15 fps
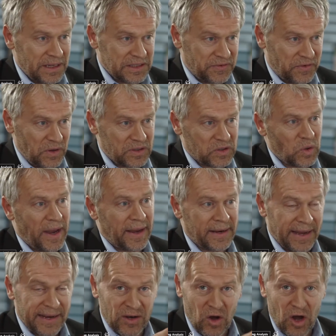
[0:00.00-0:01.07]
And that means
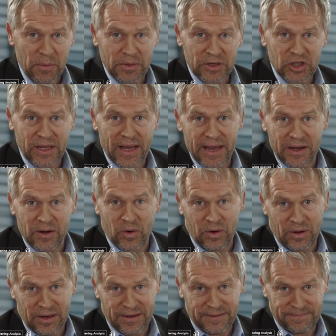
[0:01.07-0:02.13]
uninterrupted
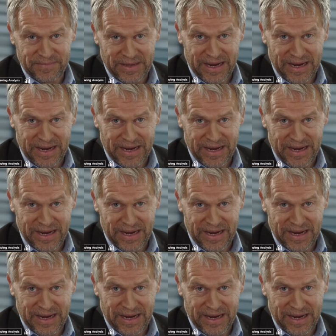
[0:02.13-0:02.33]
paving,